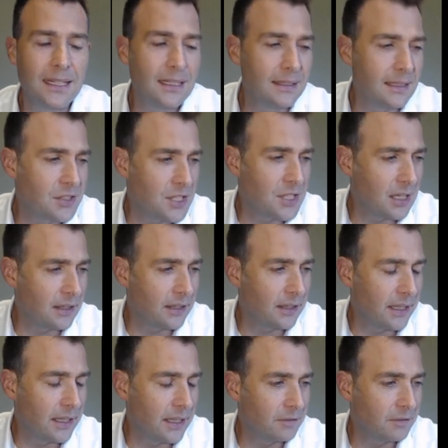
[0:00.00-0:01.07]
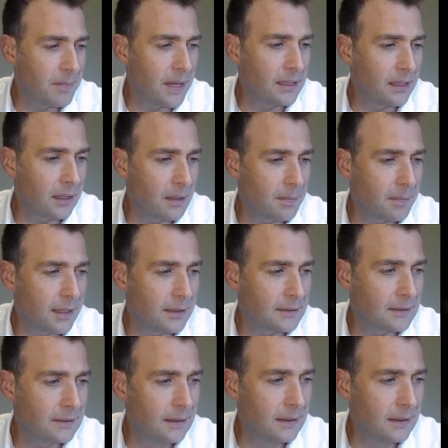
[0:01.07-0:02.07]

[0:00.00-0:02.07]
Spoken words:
this chart here of making a price.